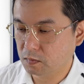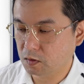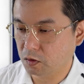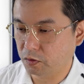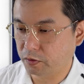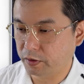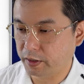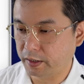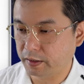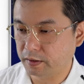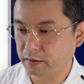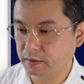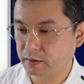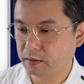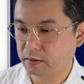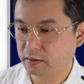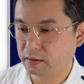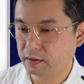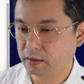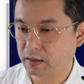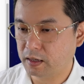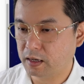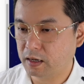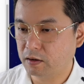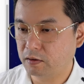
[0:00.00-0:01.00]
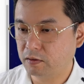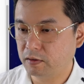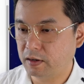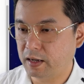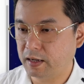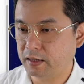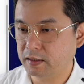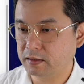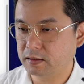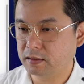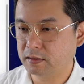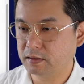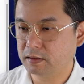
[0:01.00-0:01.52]
Alright, now
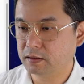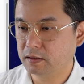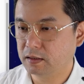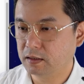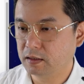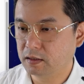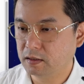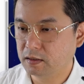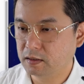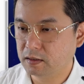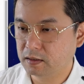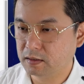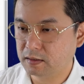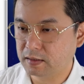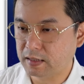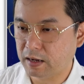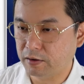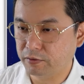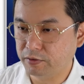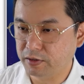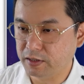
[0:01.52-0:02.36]
let's style